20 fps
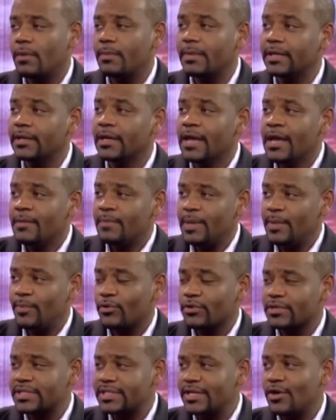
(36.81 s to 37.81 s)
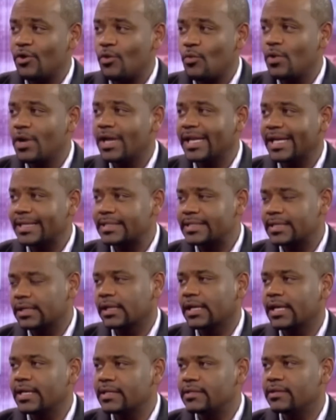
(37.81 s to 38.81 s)
I mean, people are still willing to
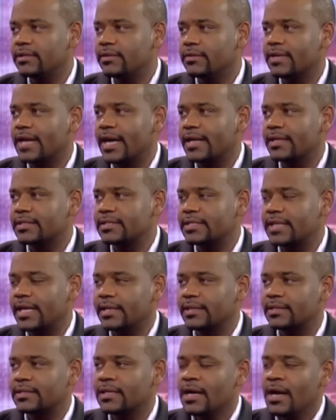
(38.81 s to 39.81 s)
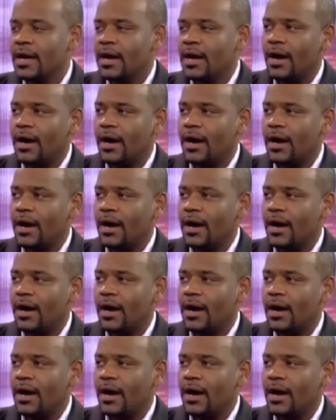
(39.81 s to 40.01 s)
lend to the United States.